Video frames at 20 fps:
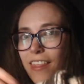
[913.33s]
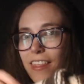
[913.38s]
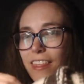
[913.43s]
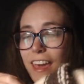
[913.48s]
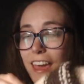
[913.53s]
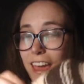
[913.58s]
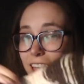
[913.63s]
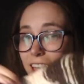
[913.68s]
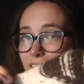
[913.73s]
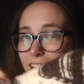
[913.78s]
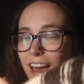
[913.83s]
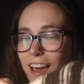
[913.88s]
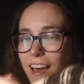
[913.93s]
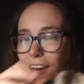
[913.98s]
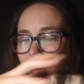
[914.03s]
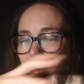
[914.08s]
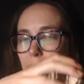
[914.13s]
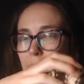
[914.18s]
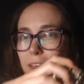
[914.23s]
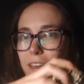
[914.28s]
They
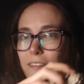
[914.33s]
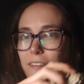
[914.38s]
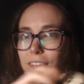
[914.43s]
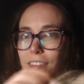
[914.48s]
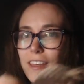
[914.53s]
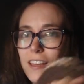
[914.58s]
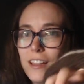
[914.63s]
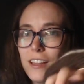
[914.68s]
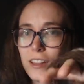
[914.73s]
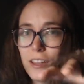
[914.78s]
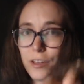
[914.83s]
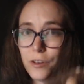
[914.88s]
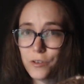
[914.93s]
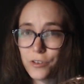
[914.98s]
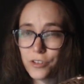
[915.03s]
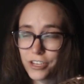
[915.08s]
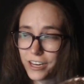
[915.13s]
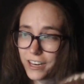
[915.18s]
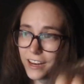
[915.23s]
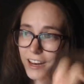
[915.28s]
help give the
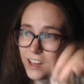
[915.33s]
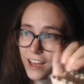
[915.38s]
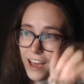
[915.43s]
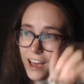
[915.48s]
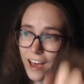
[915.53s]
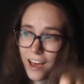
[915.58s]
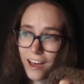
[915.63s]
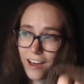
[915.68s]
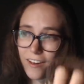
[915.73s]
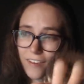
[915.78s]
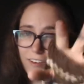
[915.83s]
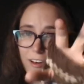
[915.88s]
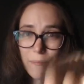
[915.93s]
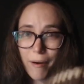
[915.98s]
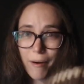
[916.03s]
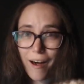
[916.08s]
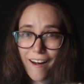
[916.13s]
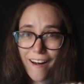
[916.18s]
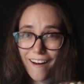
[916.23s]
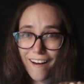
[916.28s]
illusion of a
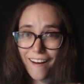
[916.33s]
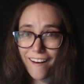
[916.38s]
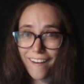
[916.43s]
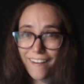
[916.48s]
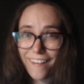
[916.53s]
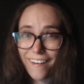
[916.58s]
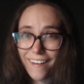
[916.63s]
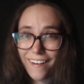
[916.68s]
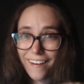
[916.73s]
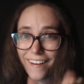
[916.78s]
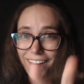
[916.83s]
paw.